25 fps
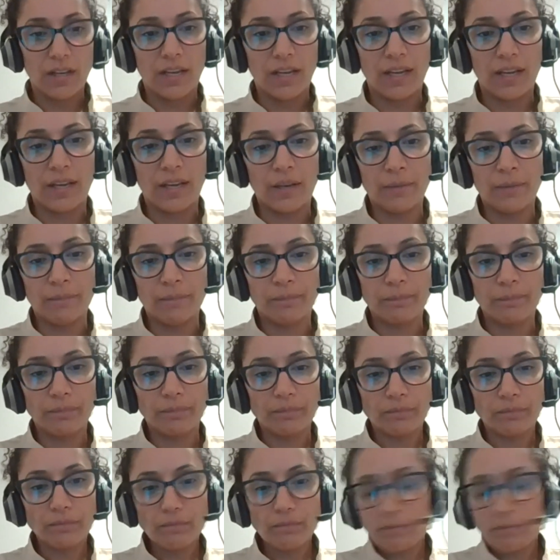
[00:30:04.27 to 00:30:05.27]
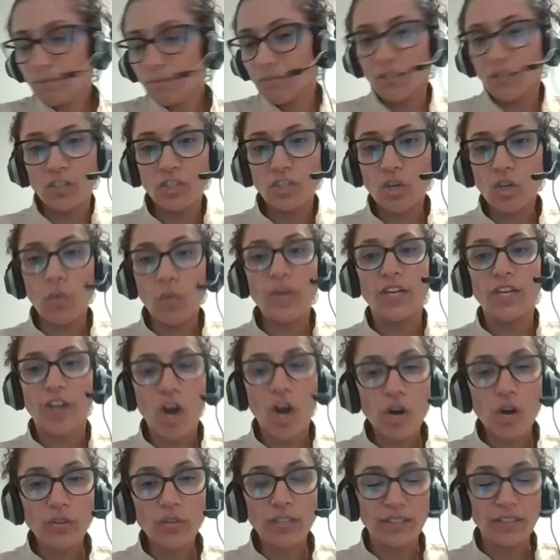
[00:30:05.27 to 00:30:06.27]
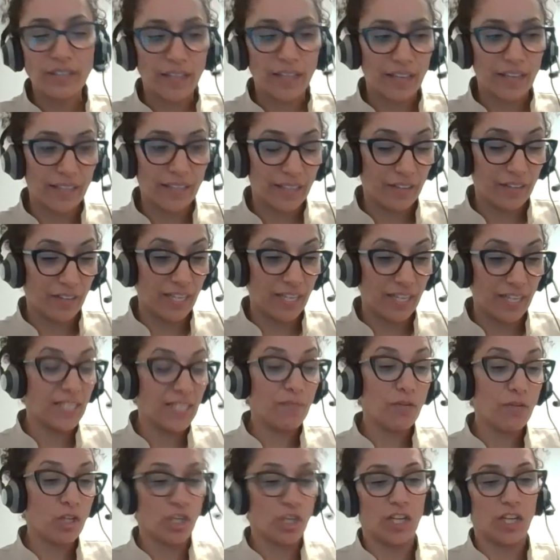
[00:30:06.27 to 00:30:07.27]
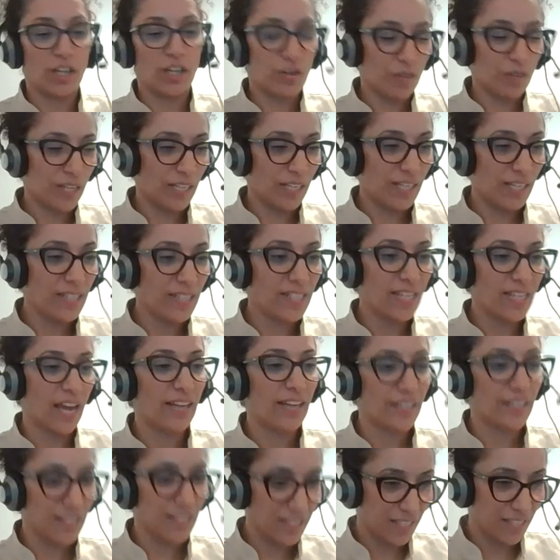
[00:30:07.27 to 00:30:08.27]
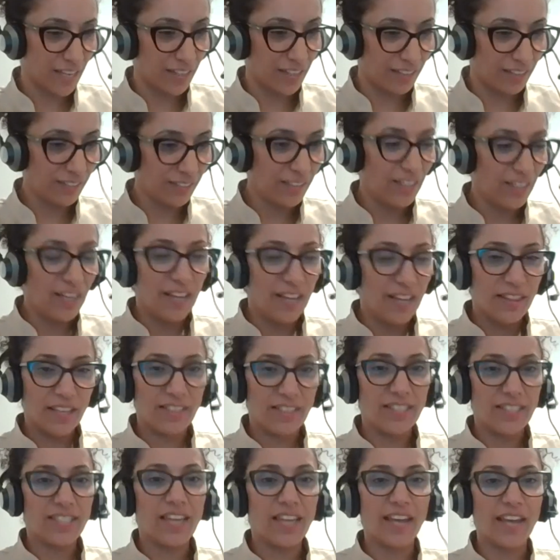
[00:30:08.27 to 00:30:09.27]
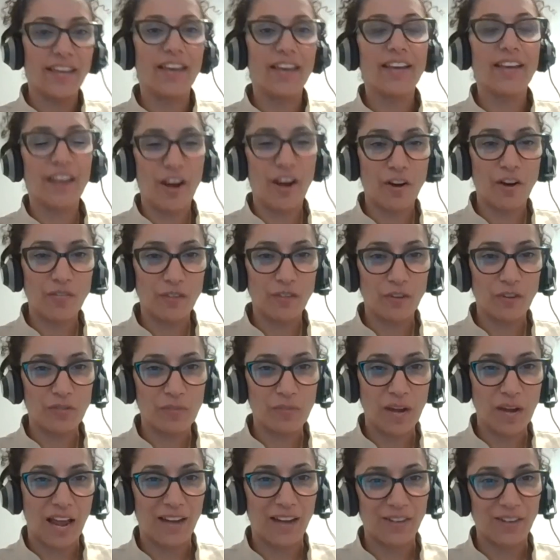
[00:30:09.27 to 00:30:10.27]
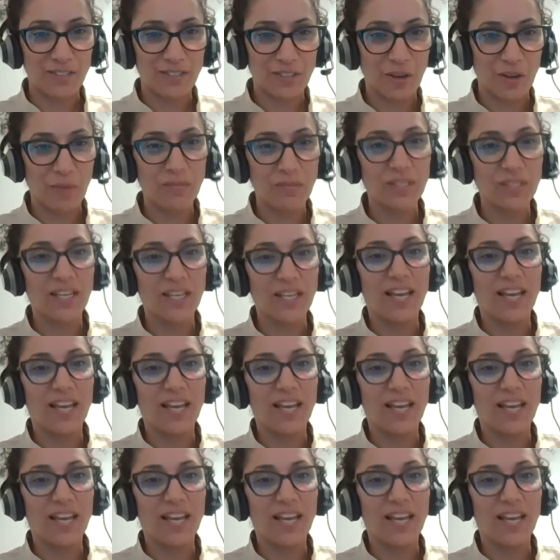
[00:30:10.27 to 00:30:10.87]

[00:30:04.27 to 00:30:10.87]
Um, so we know that the, there is a machinery inside the cell that is taking care of those melanosomes,